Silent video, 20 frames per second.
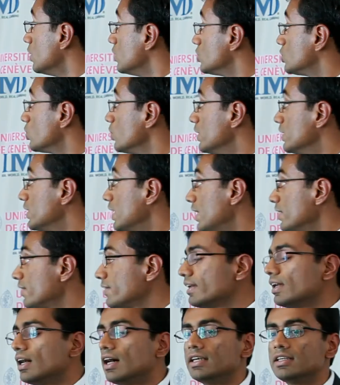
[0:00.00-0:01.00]
So in that
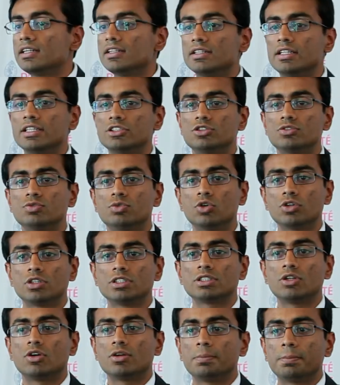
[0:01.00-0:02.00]
regard, they should
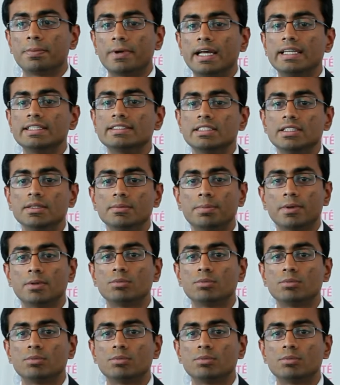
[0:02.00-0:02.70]
focus on pricing,